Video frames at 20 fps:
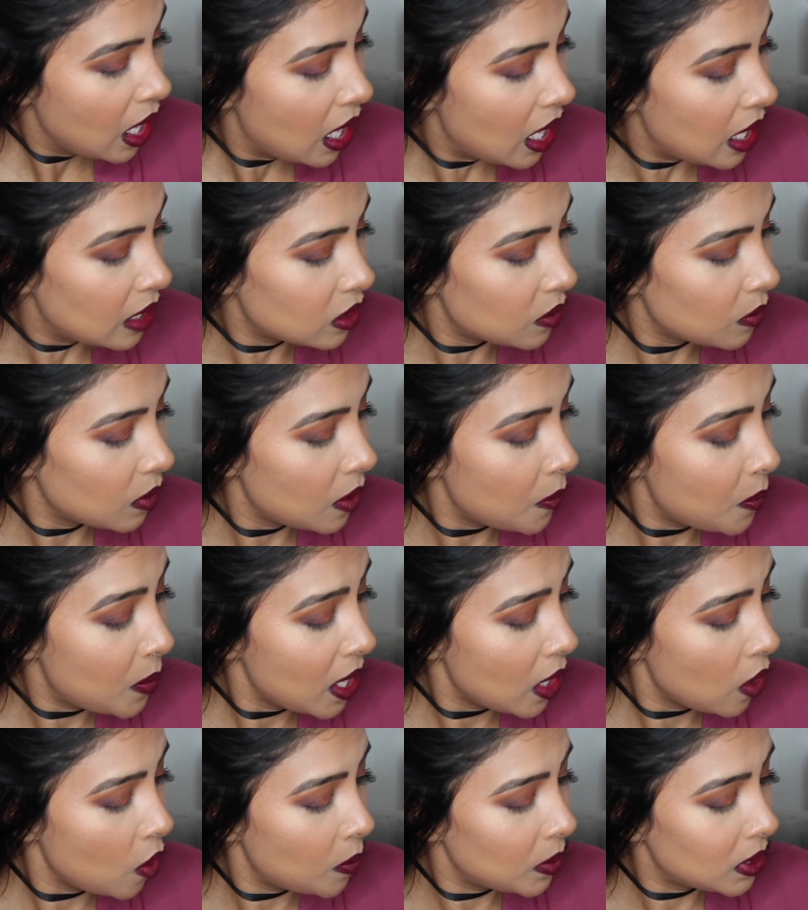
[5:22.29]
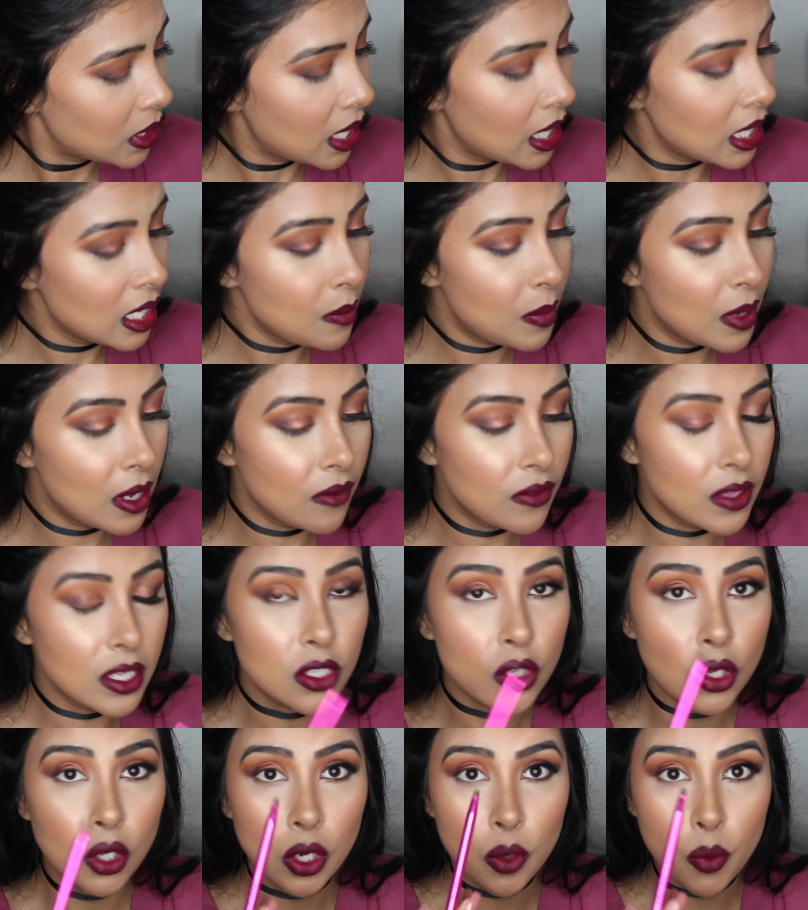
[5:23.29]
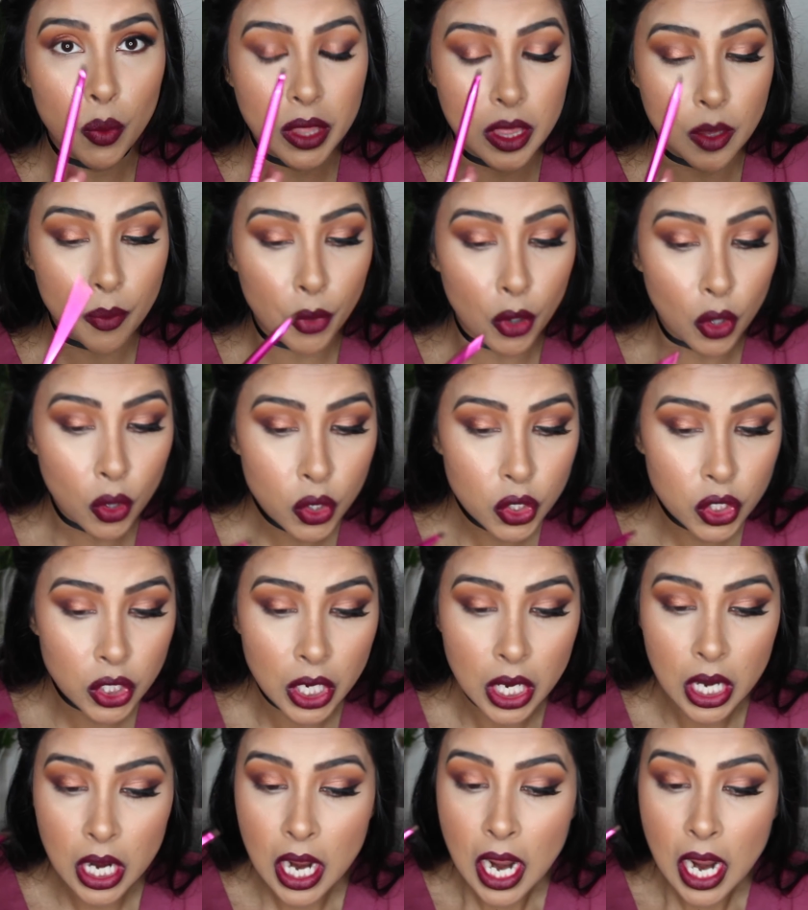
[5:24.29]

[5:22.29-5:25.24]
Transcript: So I'm going to pick up a tiny bit of this colour with the brush,